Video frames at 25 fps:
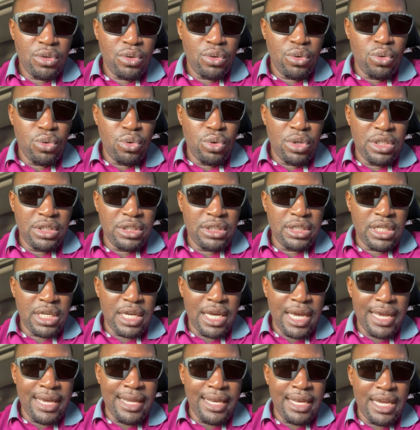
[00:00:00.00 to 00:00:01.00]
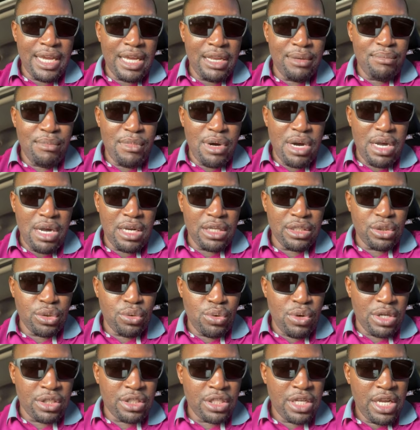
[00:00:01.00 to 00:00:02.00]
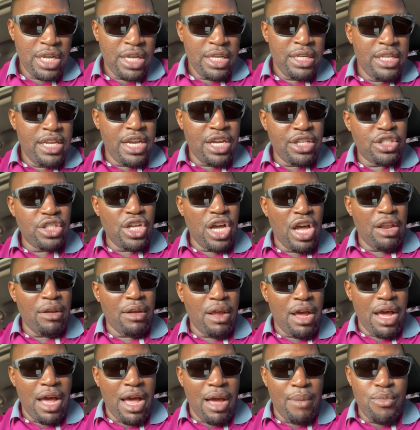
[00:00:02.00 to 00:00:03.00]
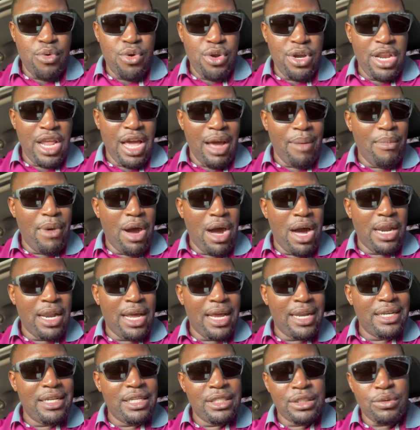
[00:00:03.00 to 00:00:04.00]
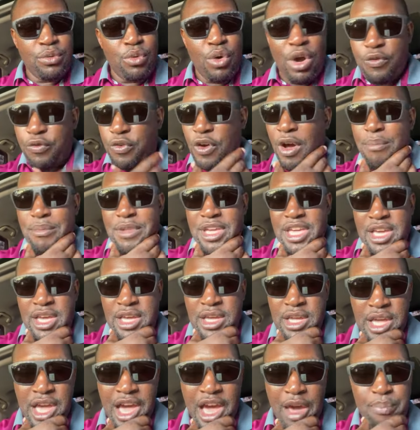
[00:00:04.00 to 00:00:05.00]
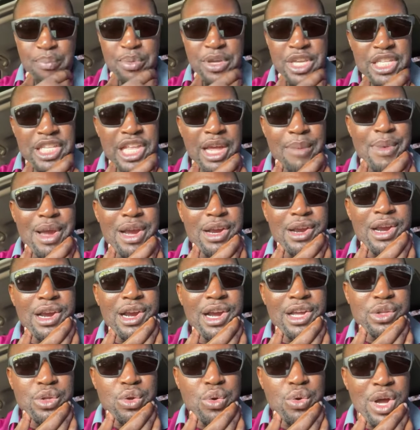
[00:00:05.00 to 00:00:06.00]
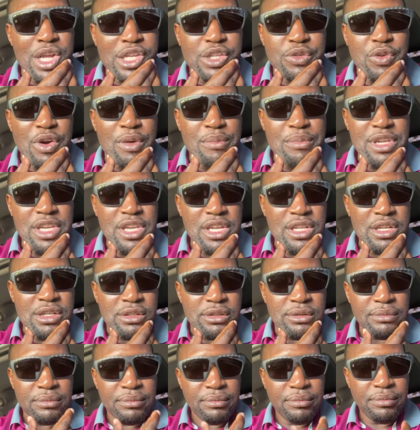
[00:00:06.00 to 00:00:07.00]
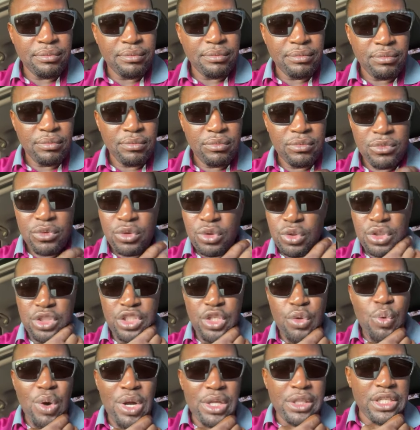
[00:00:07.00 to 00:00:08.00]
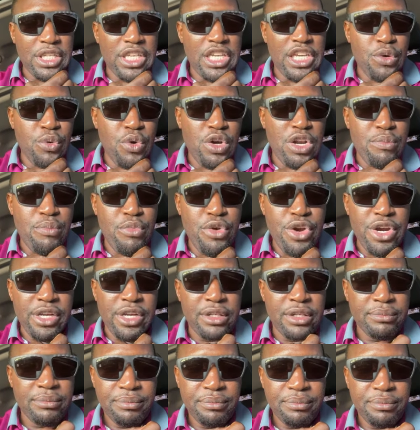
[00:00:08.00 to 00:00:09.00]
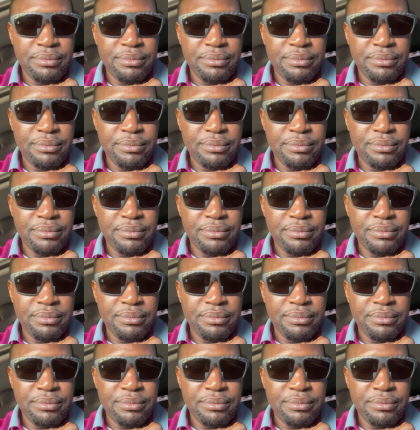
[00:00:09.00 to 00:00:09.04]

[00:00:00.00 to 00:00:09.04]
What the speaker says: Who is the highlight baller to watch? There's not really a baller in this. For me, a Peter McGregor to watch for me, you know. See what he will bring